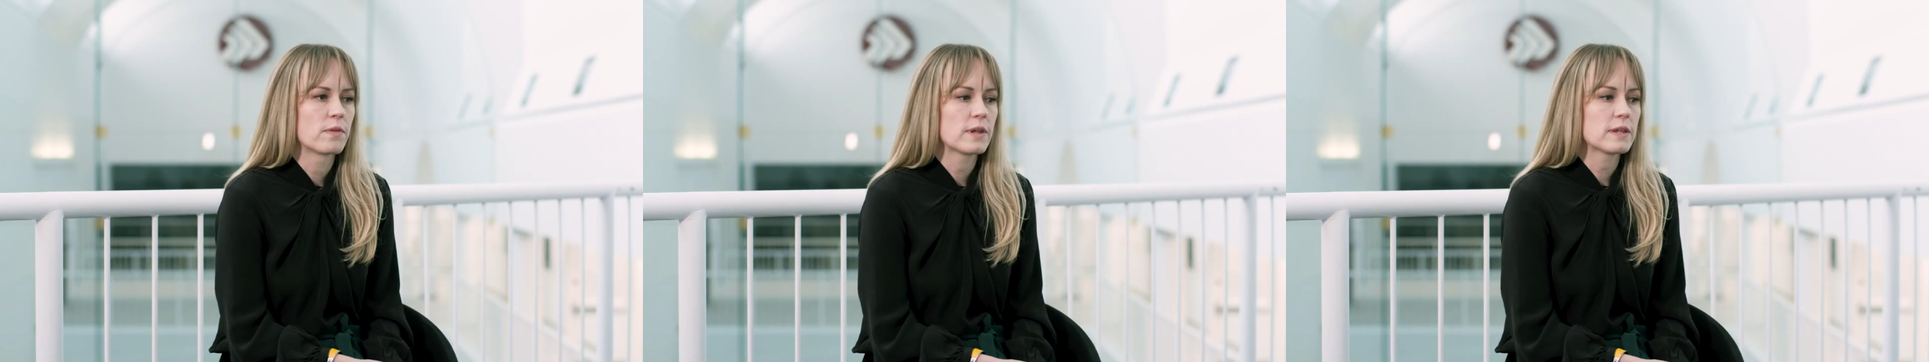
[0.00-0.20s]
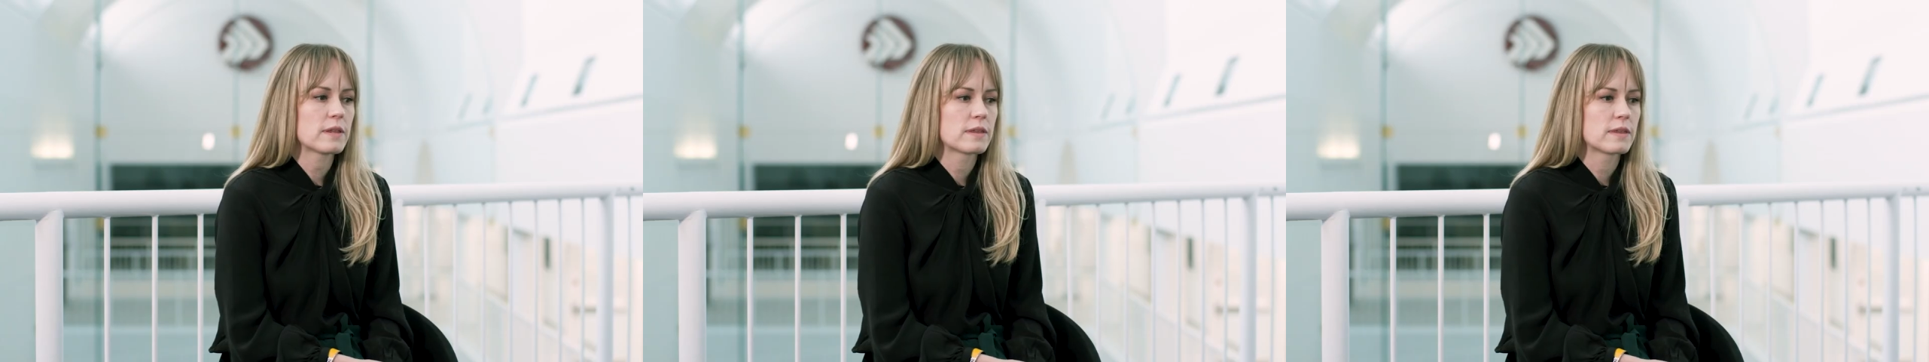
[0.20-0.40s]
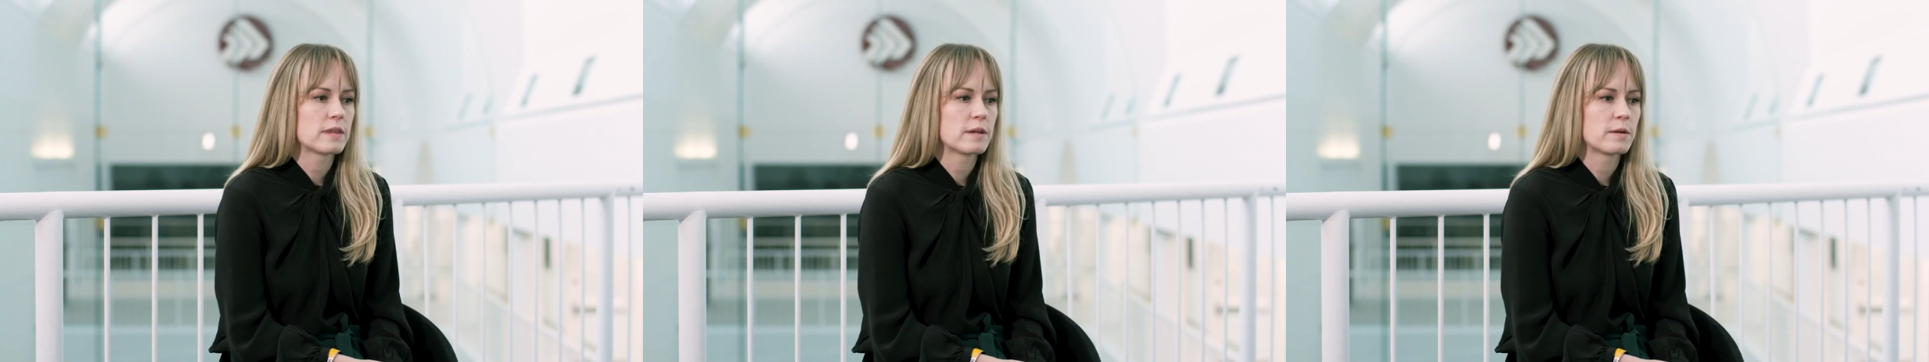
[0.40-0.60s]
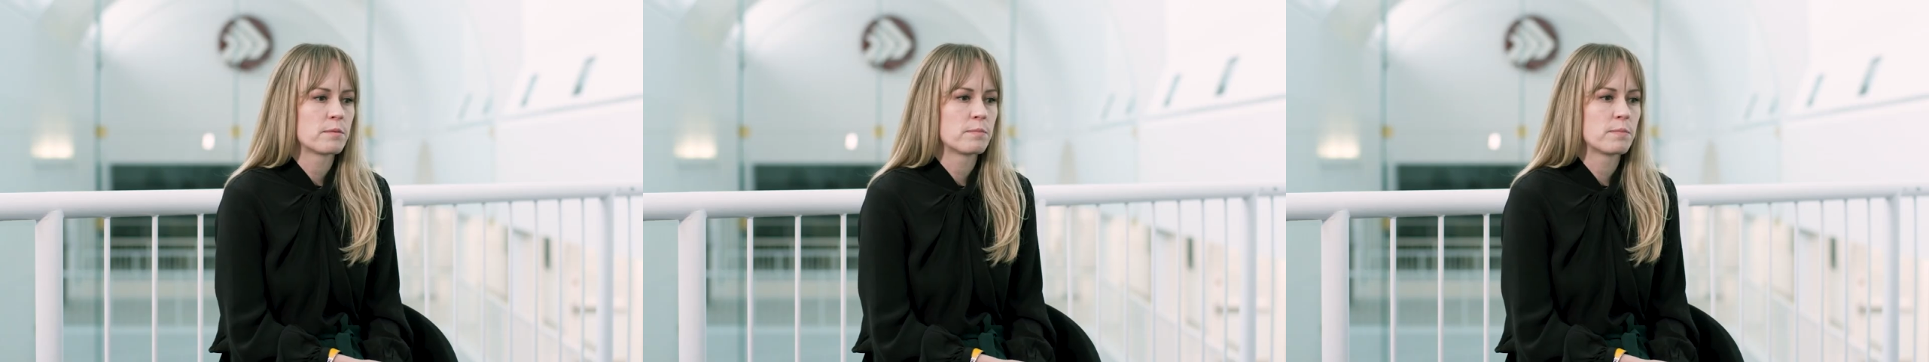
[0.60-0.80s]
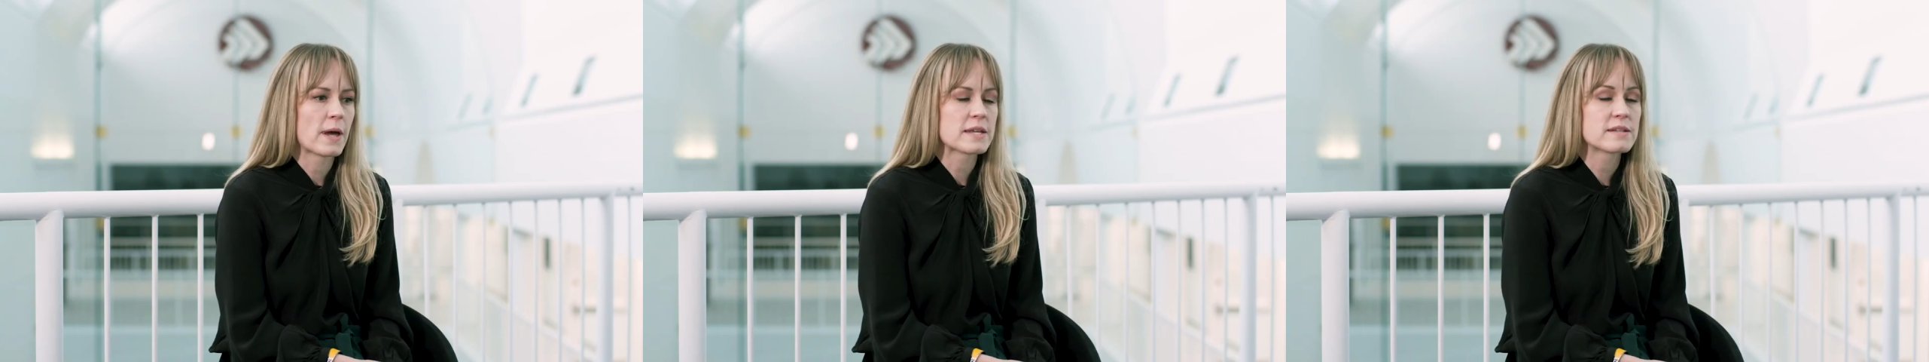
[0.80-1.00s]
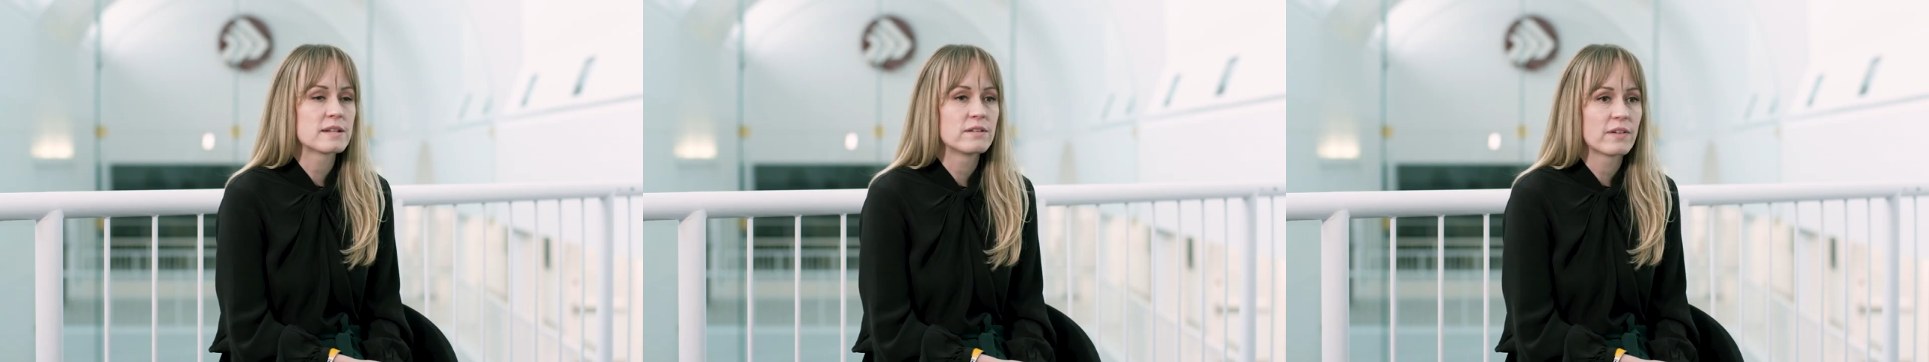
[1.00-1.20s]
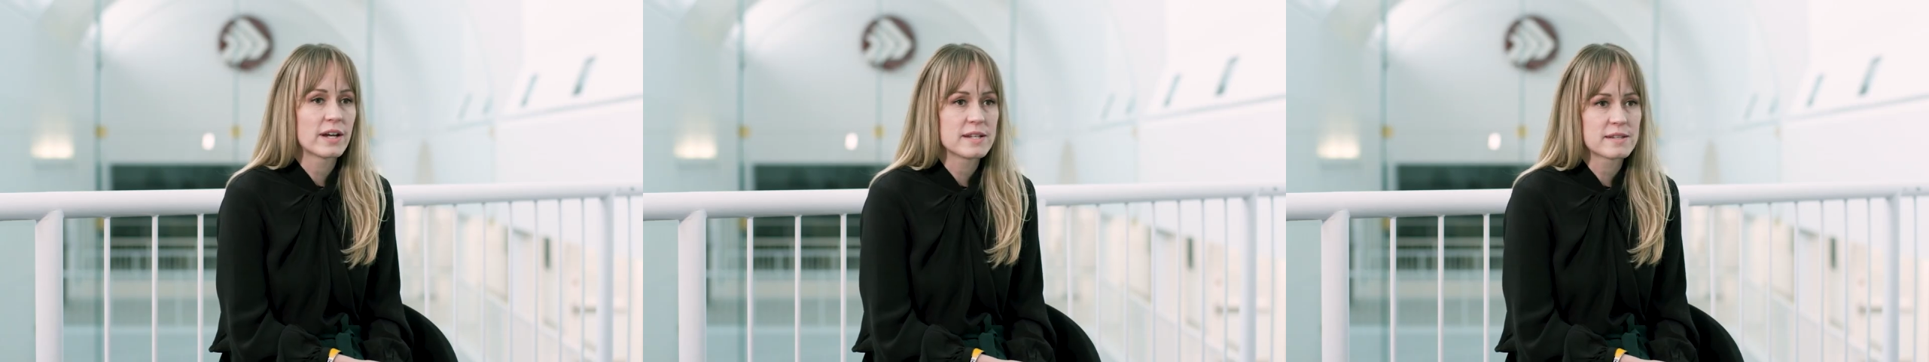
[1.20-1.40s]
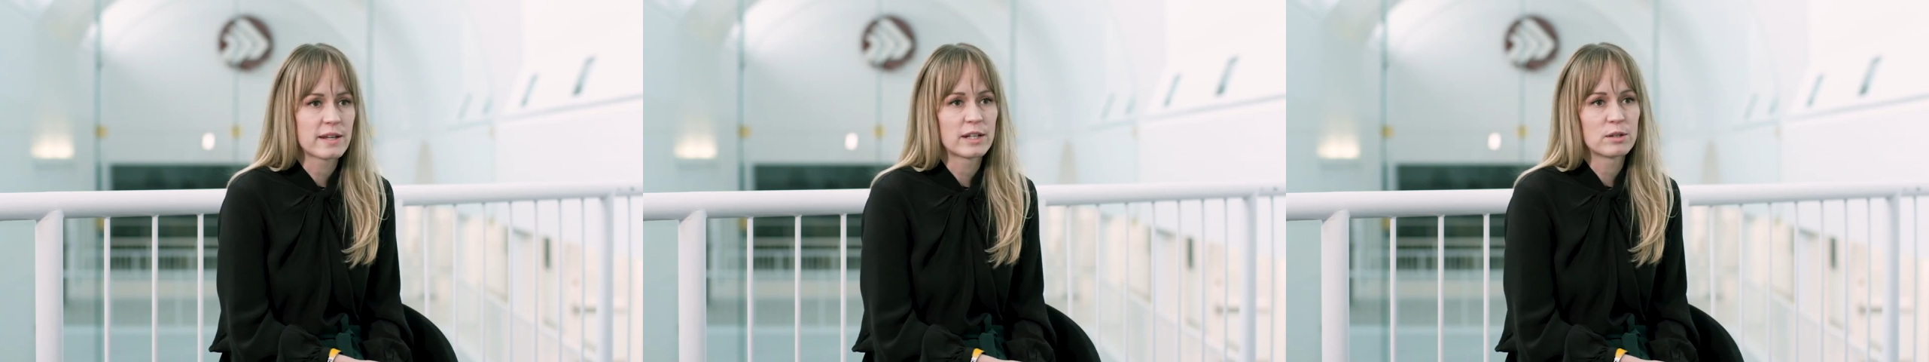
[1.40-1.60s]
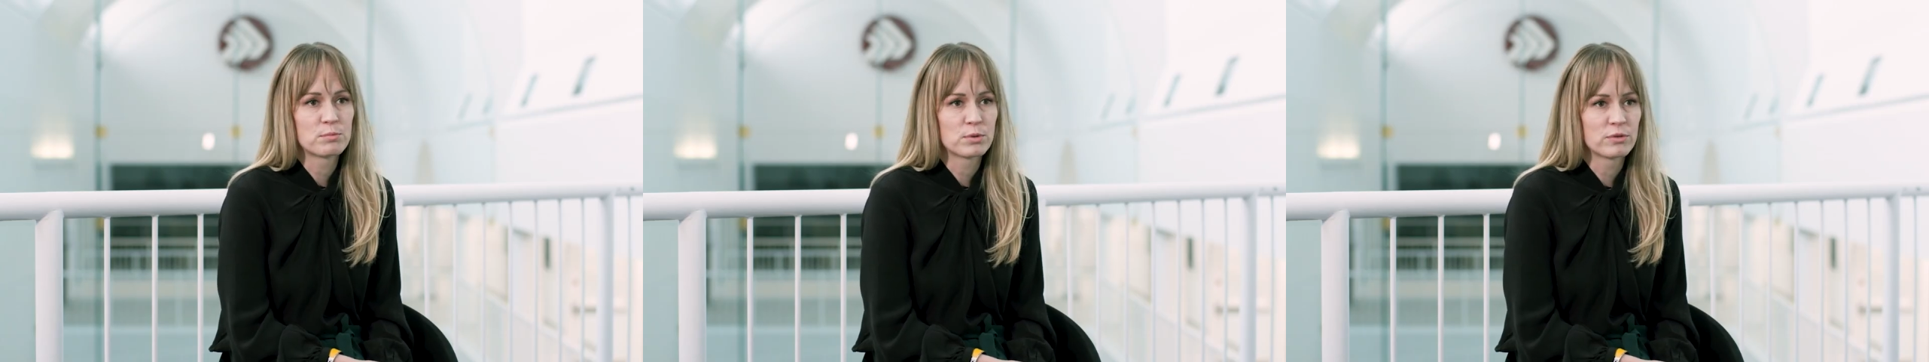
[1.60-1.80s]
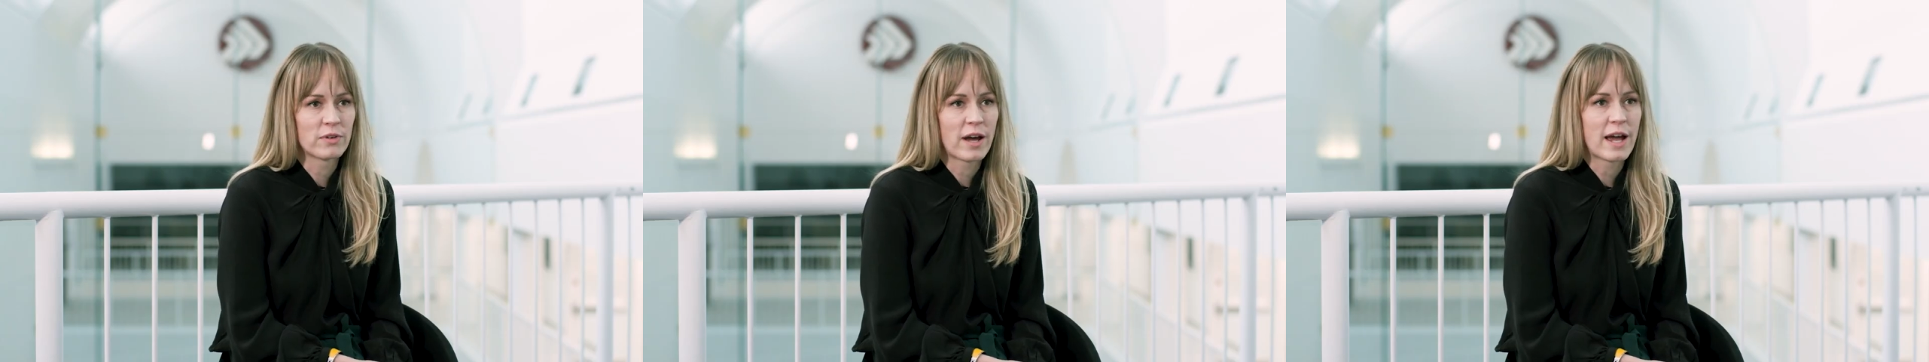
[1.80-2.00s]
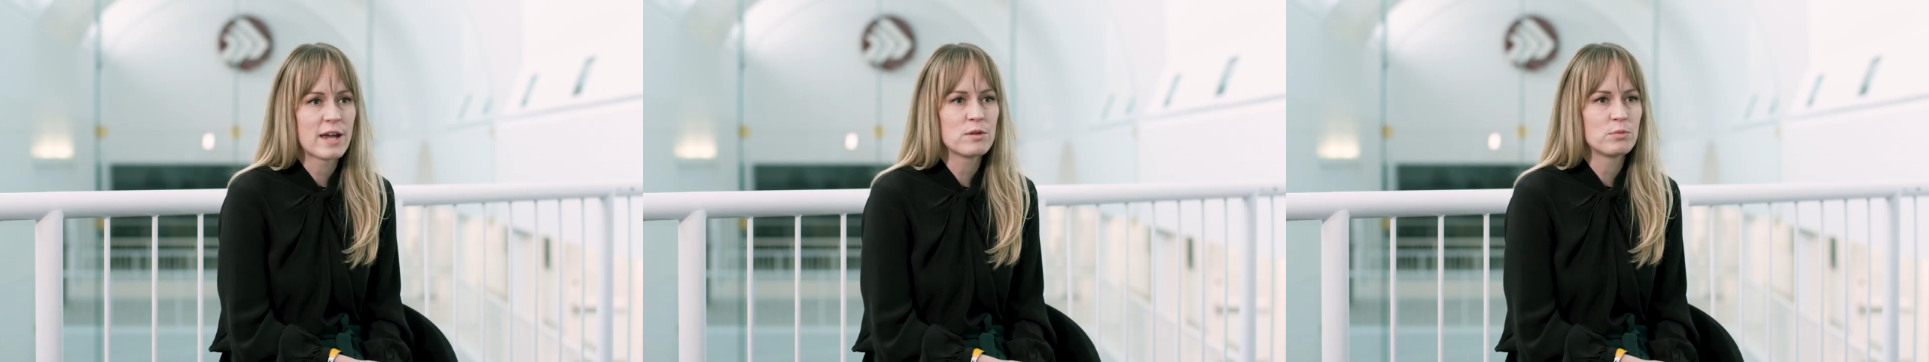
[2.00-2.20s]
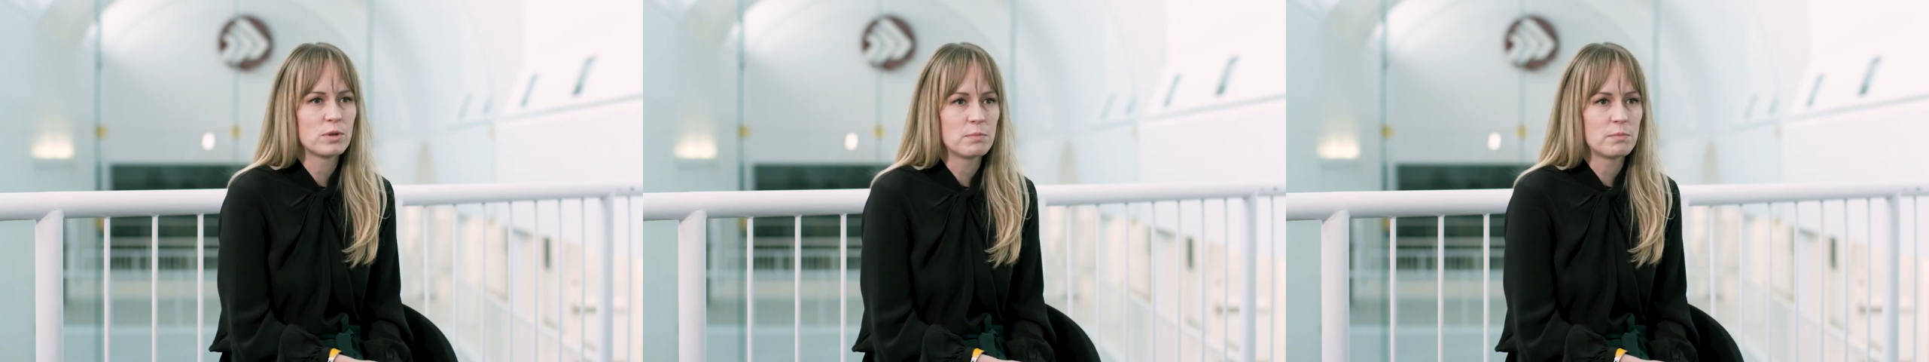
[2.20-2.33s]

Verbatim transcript: think that the best advice I could provide